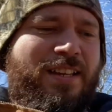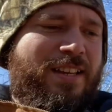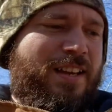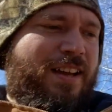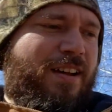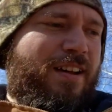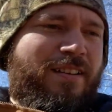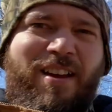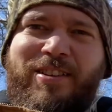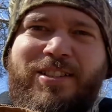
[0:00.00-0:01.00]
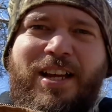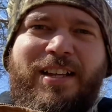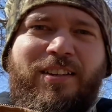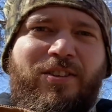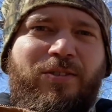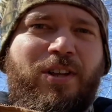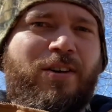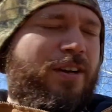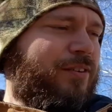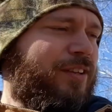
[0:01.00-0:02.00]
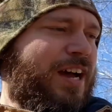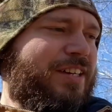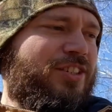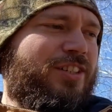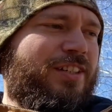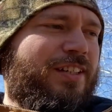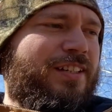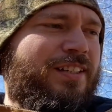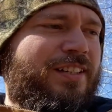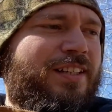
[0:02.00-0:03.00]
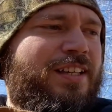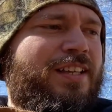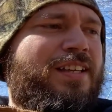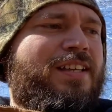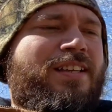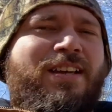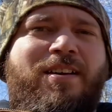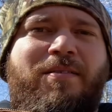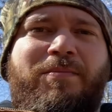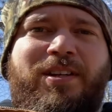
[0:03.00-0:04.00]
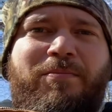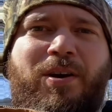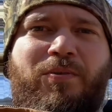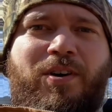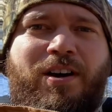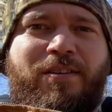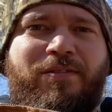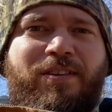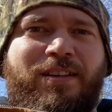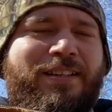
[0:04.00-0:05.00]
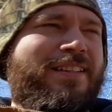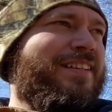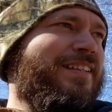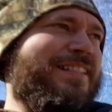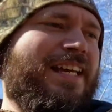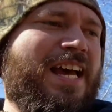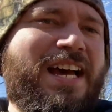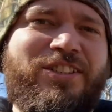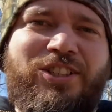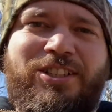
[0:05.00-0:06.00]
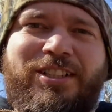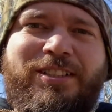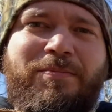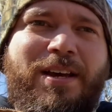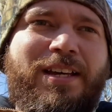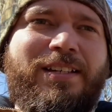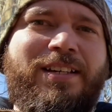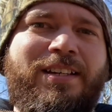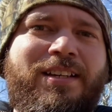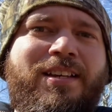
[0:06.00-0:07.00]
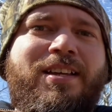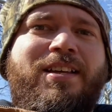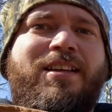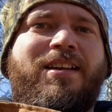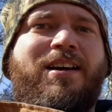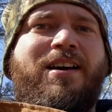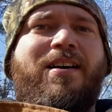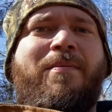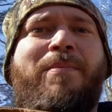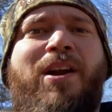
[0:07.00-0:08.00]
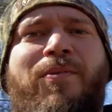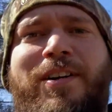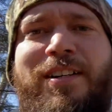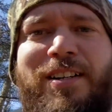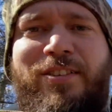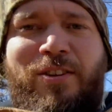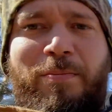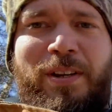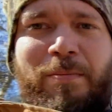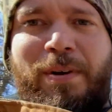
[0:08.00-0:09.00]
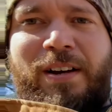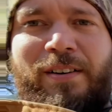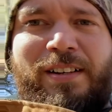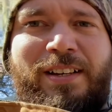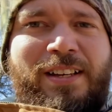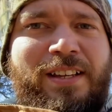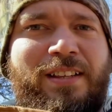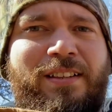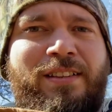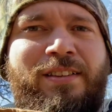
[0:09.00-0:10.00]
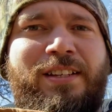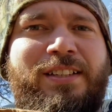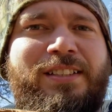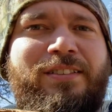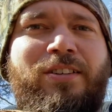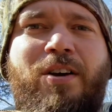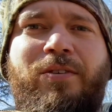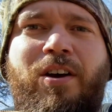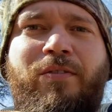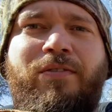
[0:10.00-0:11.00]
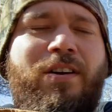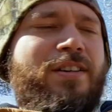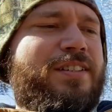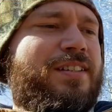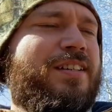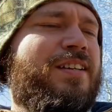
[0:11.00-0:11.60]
I designed the new logo last year, me and my wife. It's a hat she just made. But I want to talk a little bit about this logo first.